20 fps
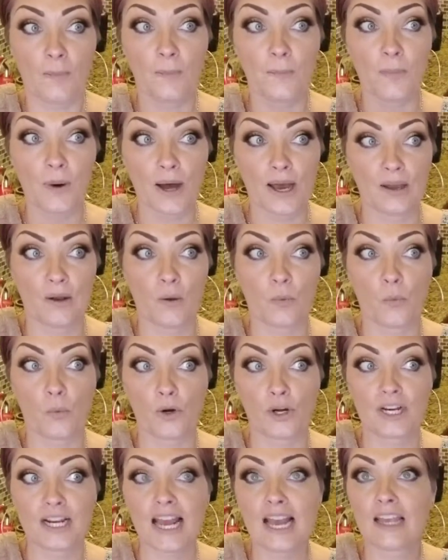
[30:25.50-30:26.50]
But
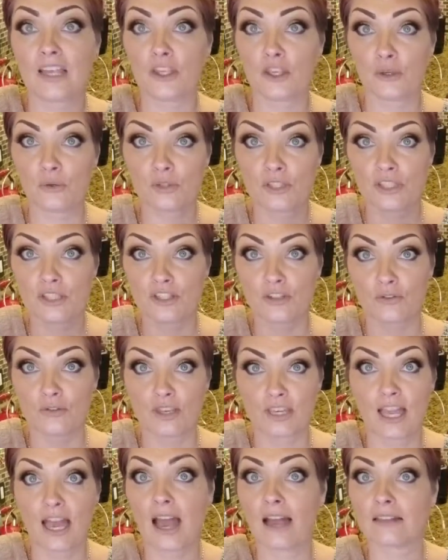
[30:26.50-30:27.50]
we're not used to the
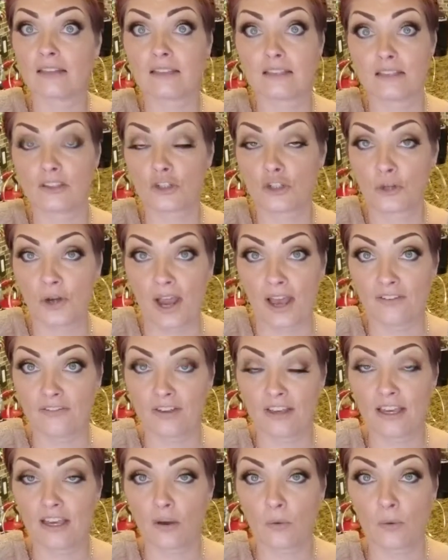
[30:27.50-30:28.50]
constant
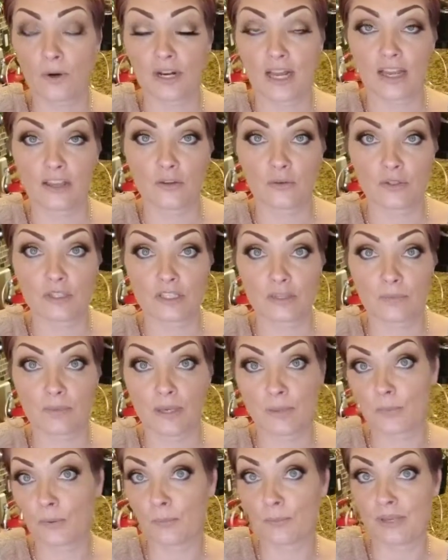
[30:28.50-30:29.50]
traffic. We're not used to
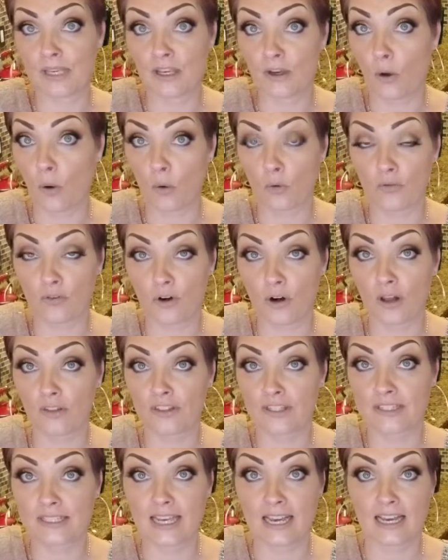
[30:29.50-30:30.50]
people being over all
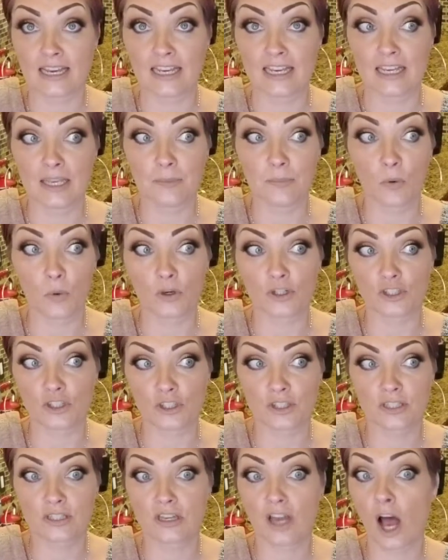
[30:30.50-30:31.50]
the time or
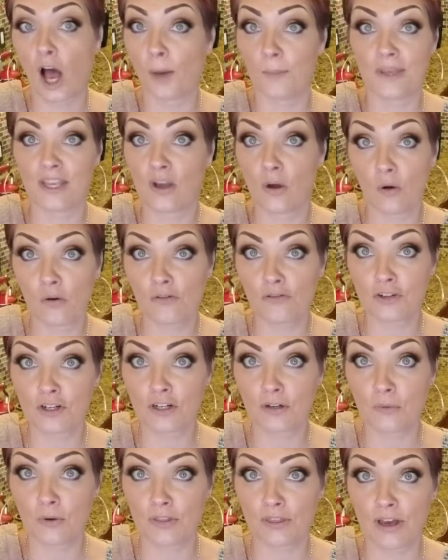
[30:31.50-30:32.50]
just coming
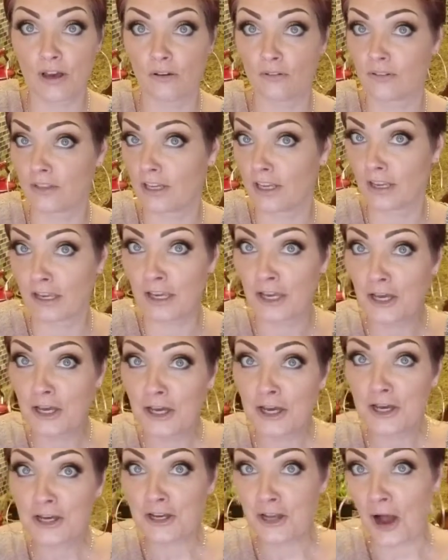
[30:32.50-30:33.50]
over without like
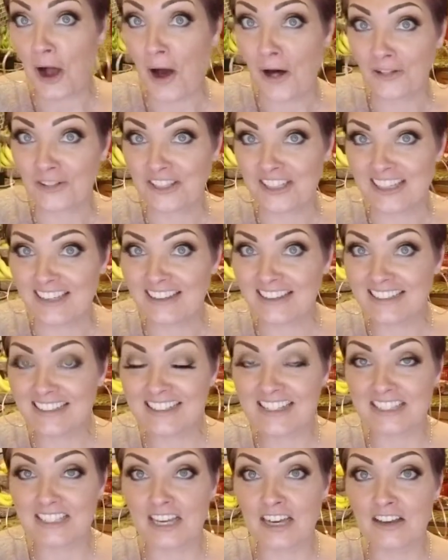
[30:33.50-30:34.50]
calling
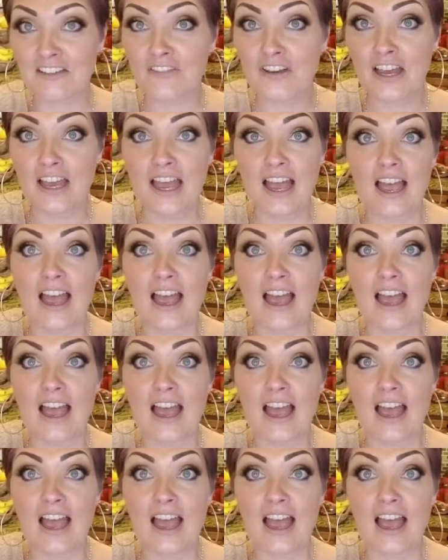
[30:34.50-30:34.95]
and stuff.